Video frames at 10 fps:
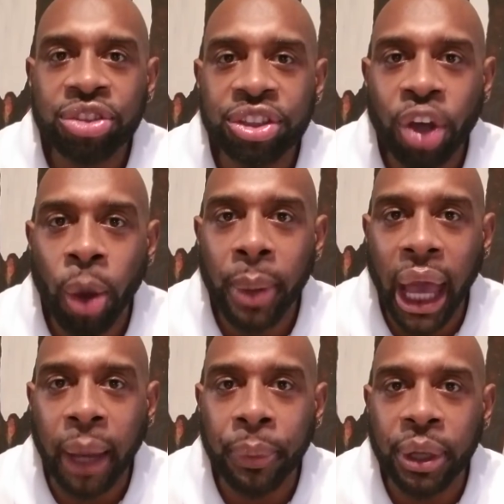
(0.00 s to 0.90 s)
she told me I
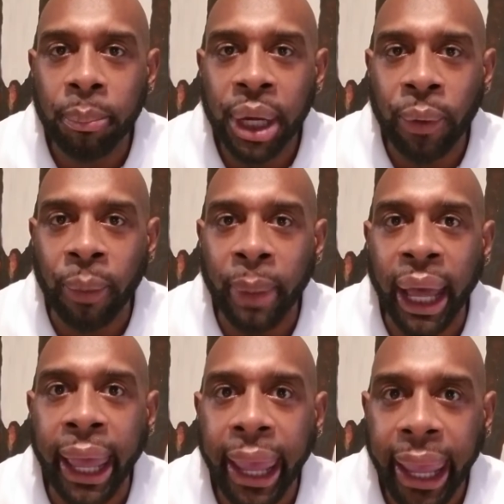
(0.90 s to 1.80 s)
could put a mirror
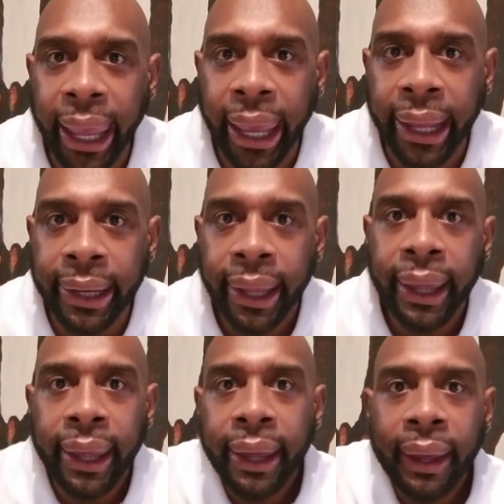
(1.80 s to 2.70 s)
behind
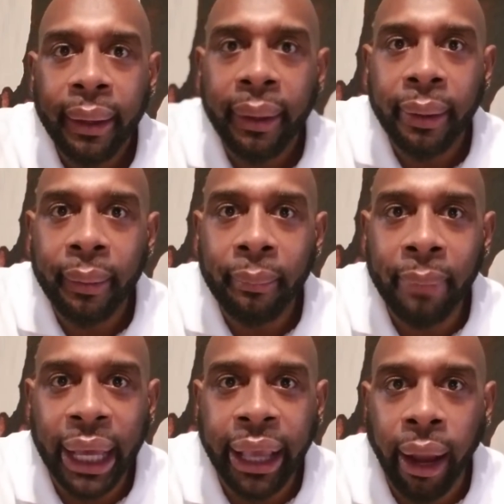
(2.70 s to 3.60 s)

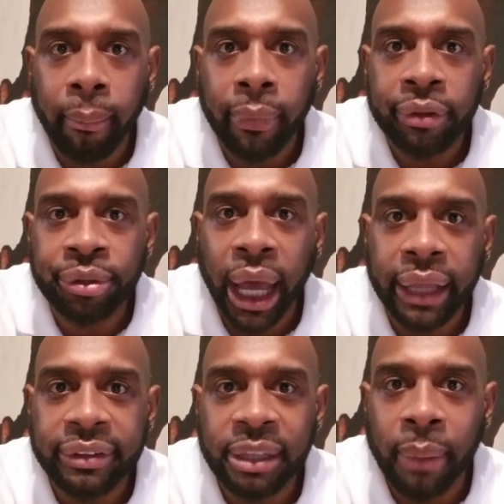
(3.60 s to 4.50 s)
my camera so I
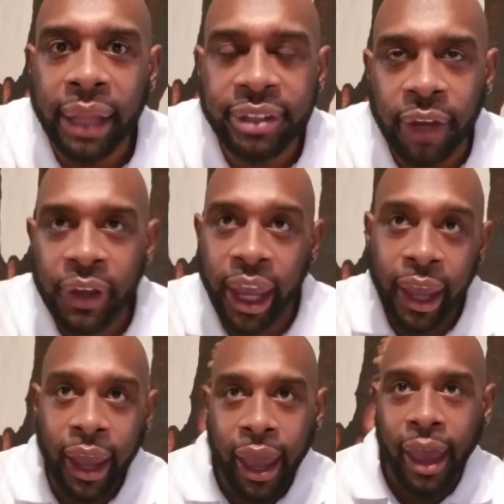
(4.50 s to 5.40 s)
could see myself. Hey,
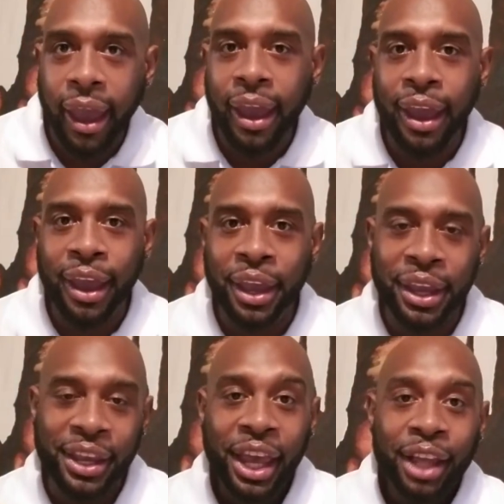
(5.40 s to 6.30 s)

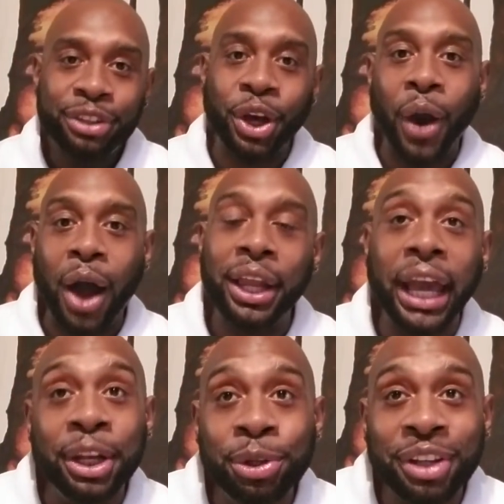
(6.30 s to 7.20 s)
hey! So all I
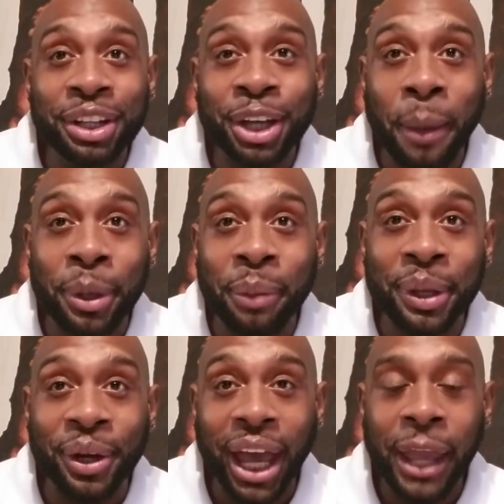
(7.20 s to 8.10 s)
gotta do is just look up a little bit,
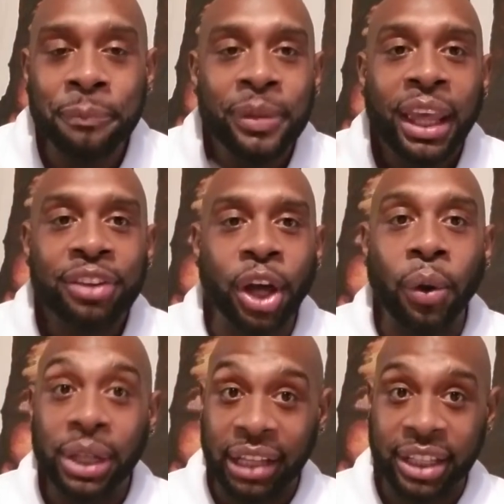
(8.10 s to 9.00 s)
okay?
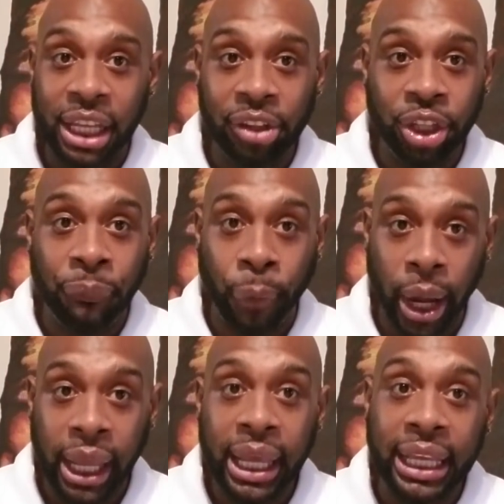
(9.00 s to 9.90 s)
So let's get into the
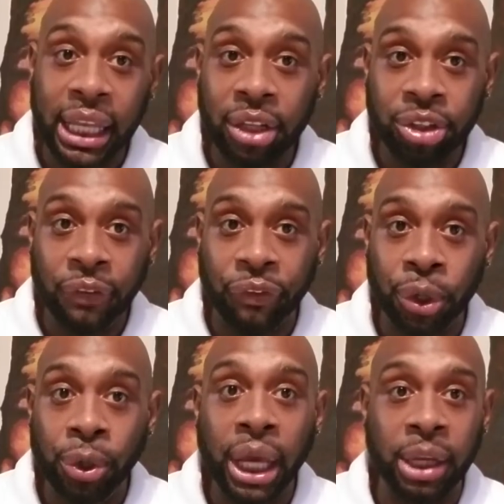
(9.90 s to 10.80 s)
pray and get into the
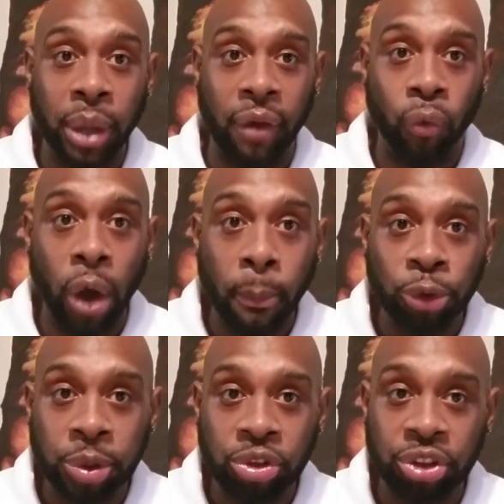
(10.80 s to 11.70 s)
food, and then we have one more
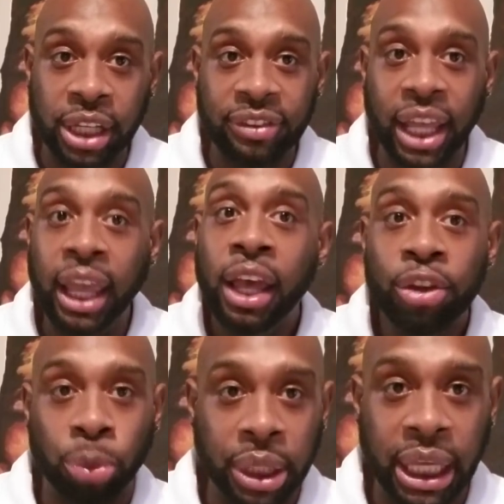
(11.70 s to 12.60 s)
special thing to say
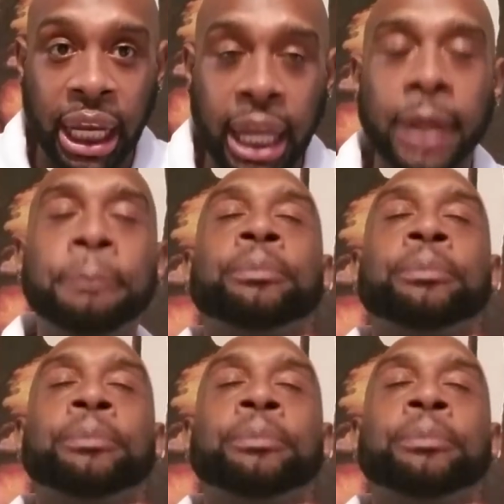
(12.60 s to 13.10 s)
so we can get it.